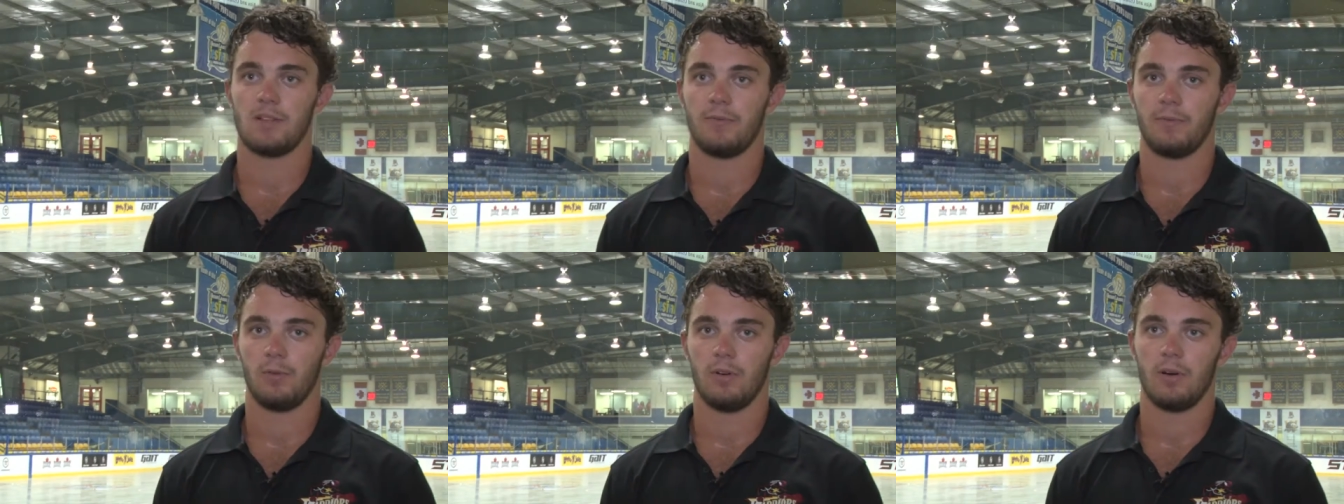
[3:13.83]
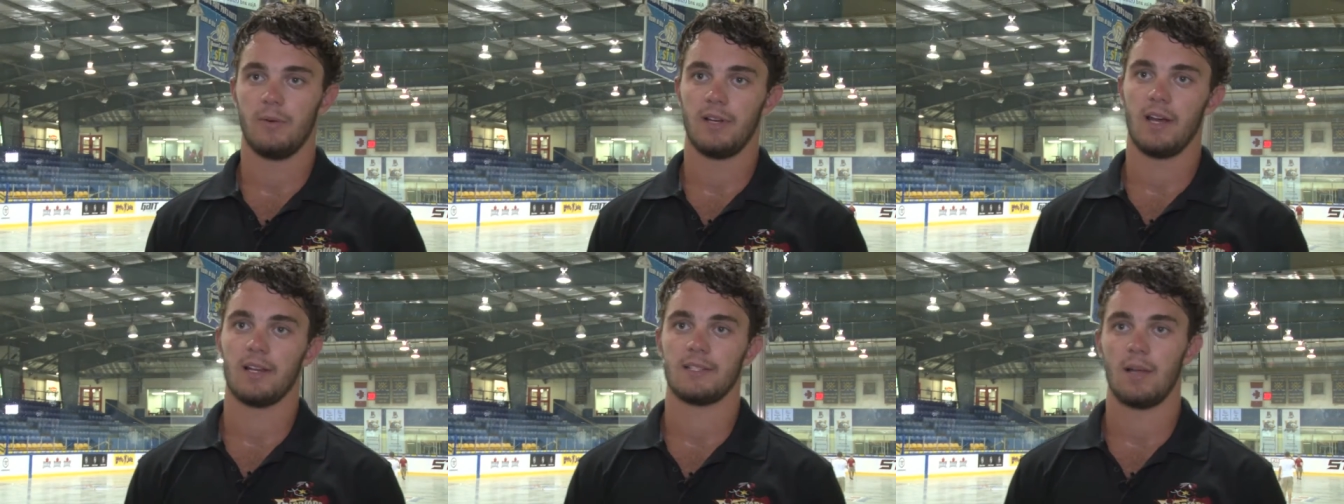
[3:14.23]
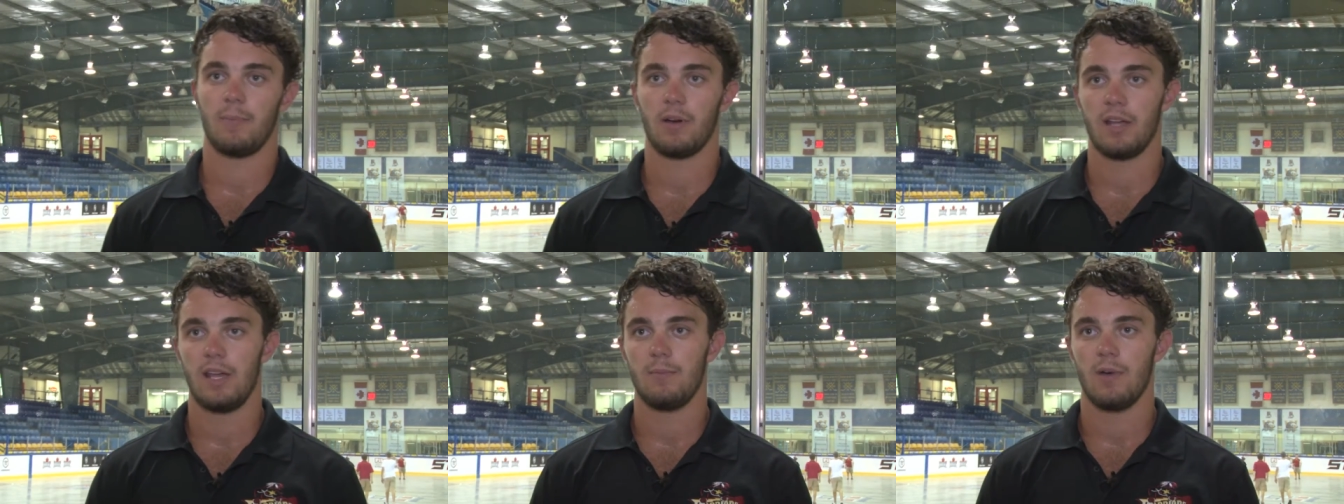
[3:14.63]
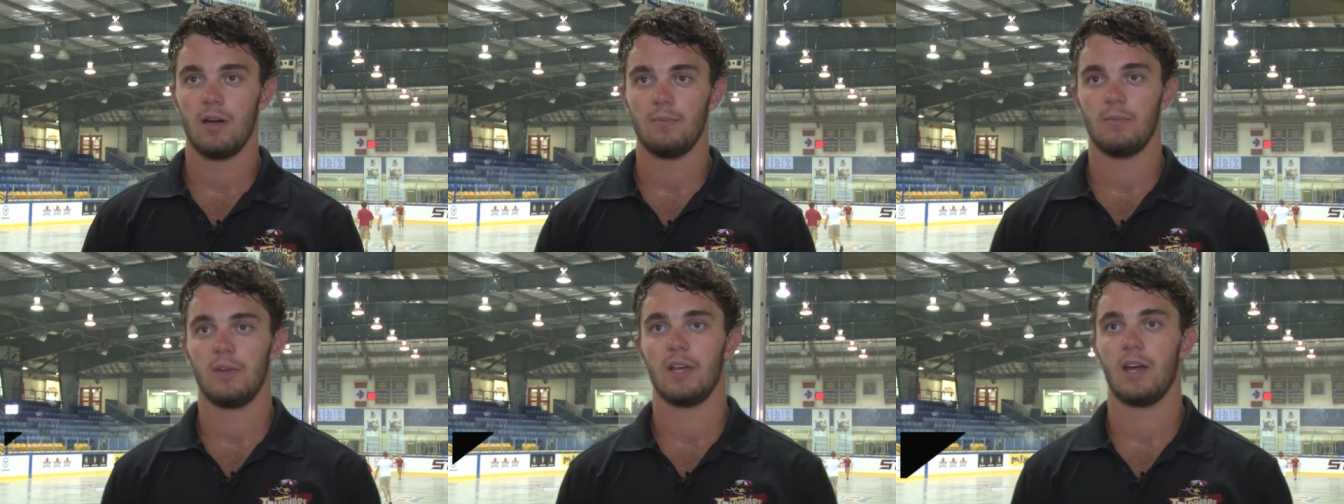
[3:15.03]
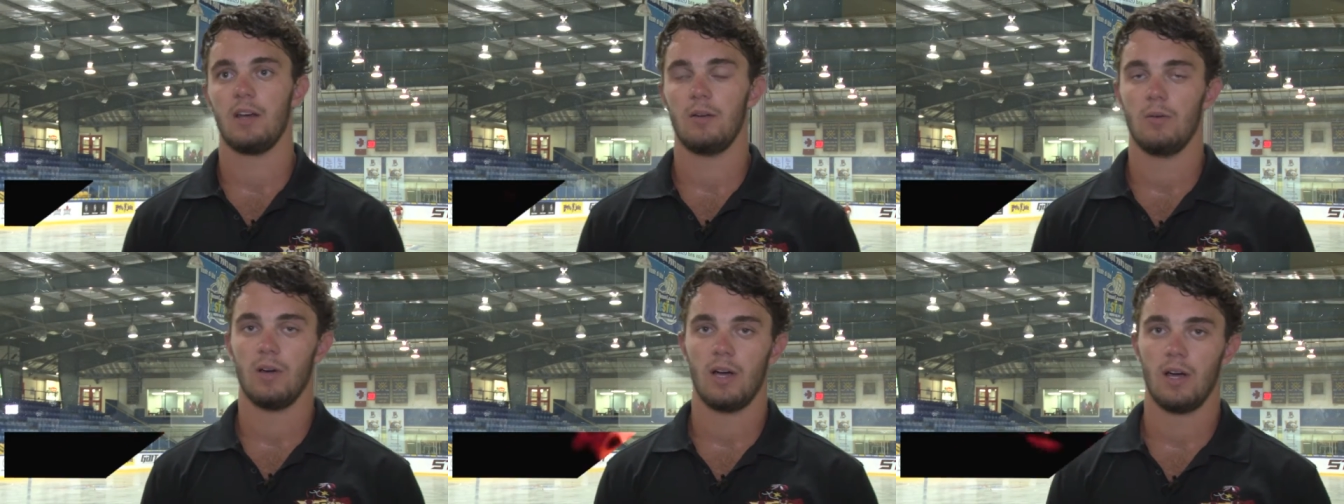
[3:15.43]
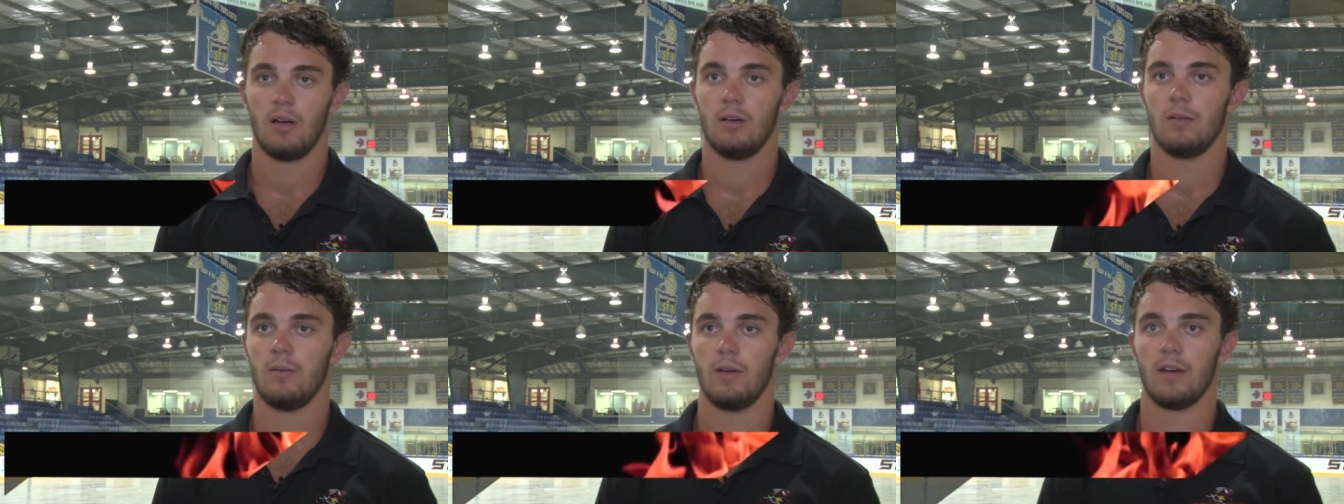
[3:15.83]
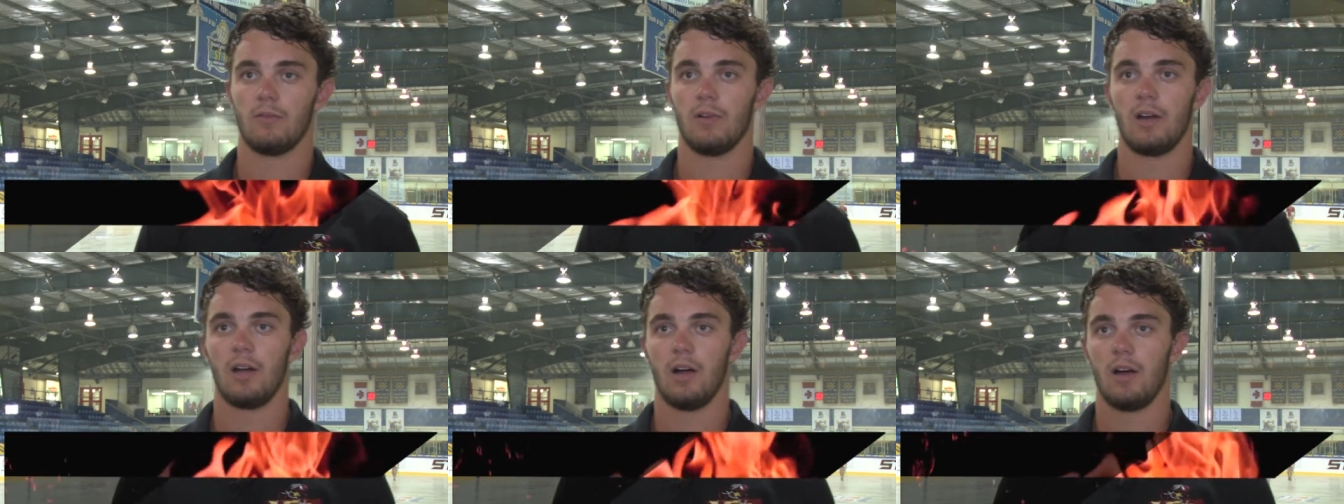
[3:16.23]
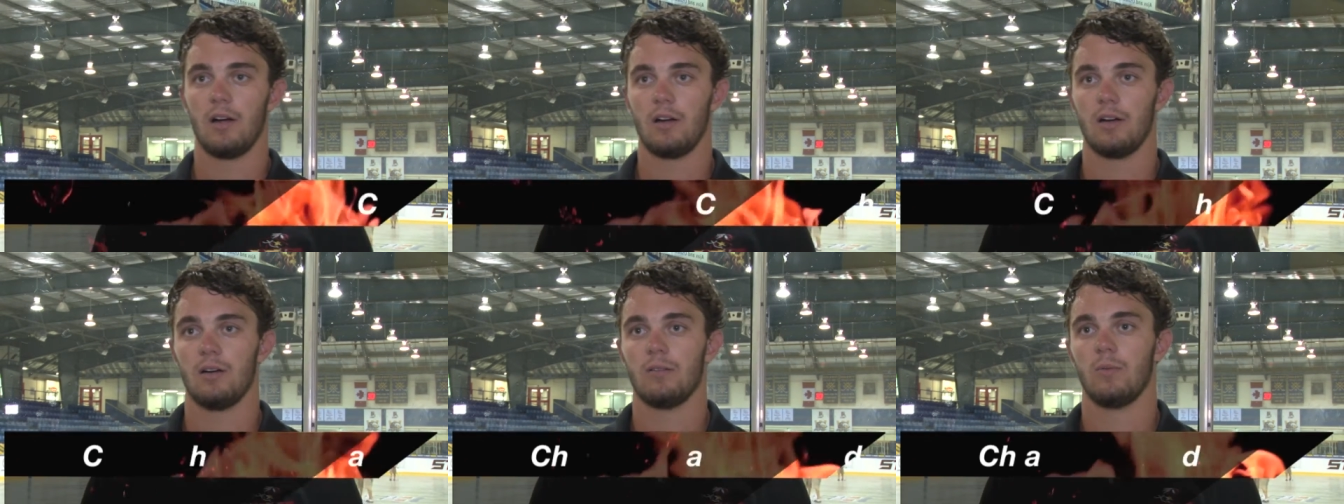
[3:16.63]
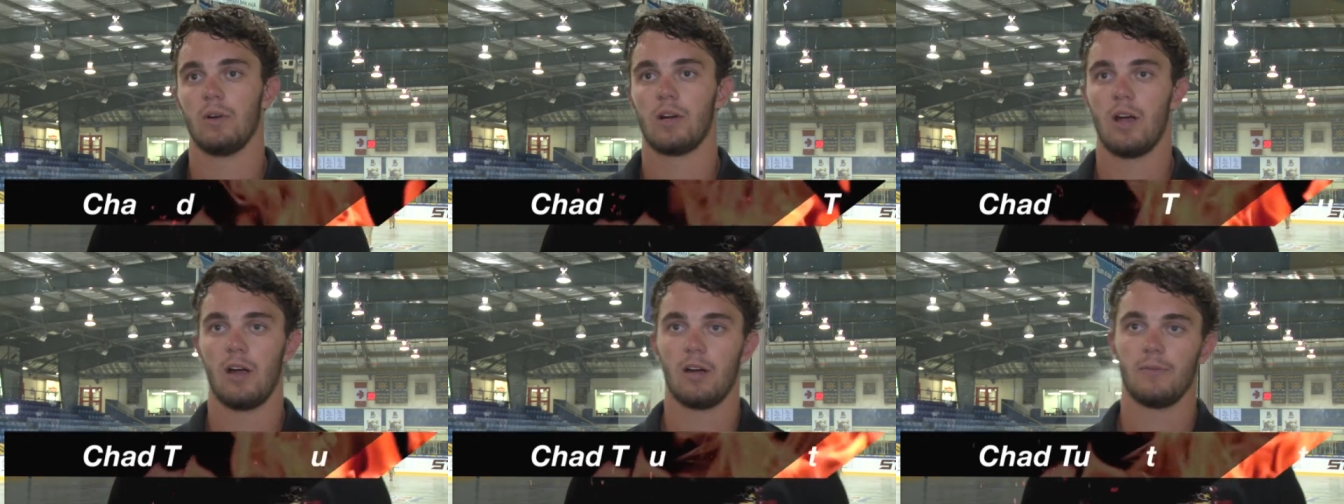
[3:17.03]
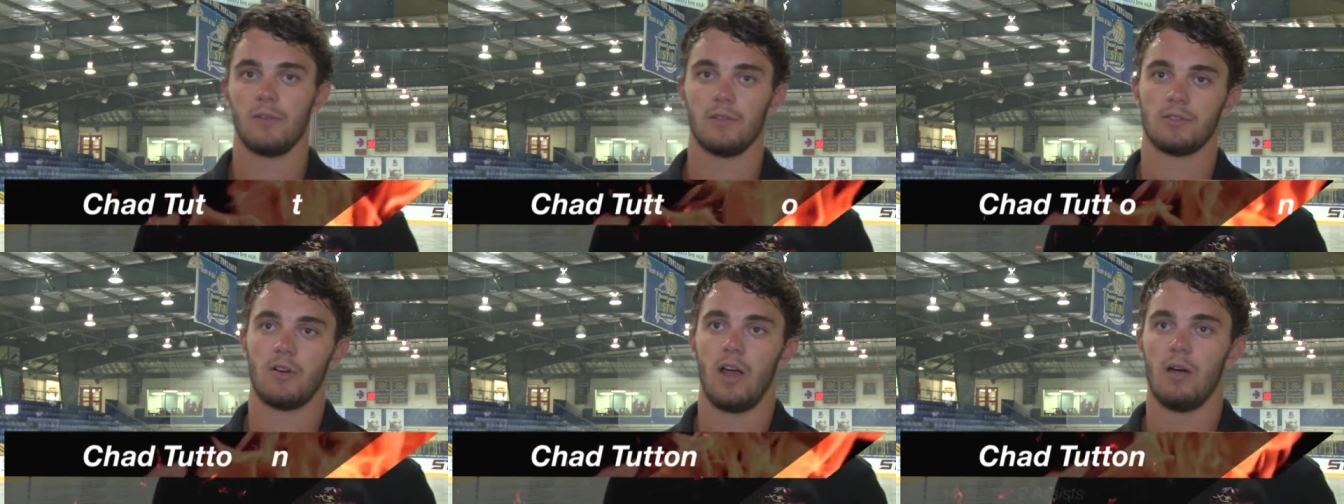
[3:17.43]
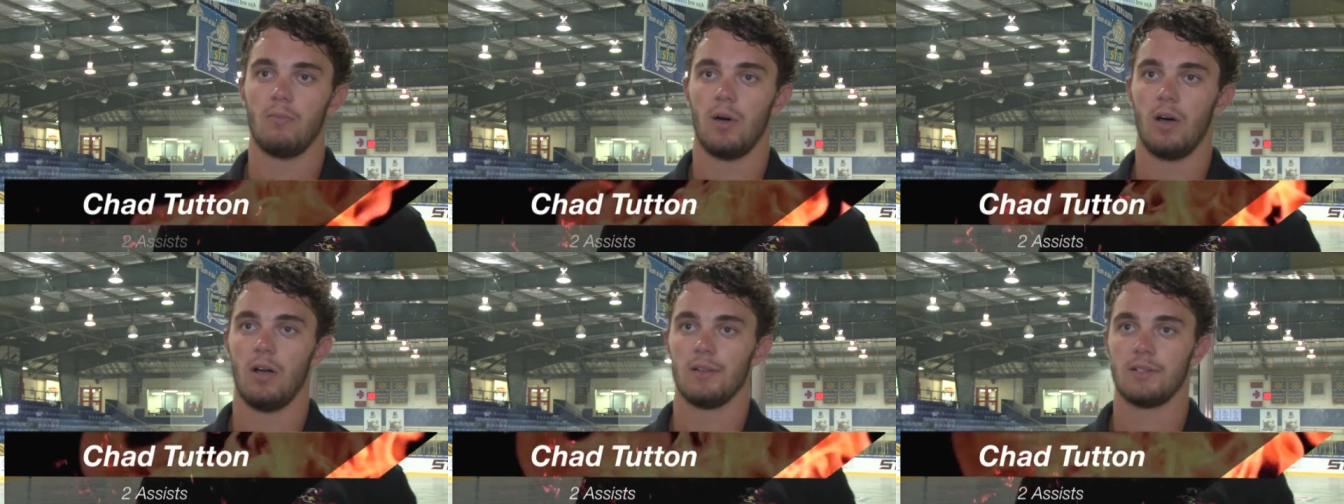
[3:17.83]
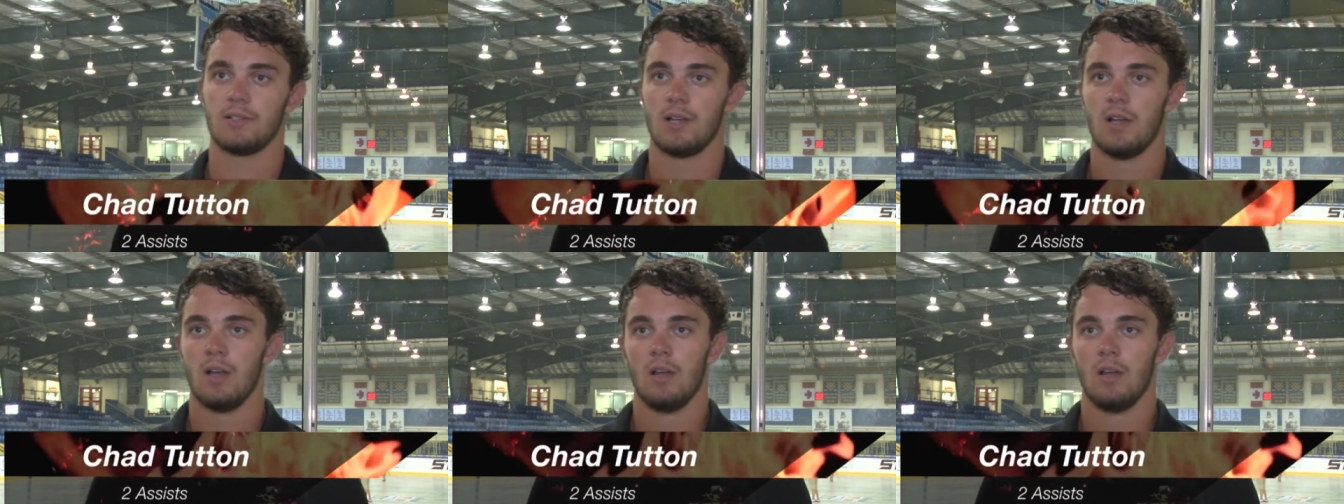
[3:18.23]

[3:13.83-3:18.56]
of the floor, we got to step our game up. We got to uh, we got to run harder, work harder for those ground balls.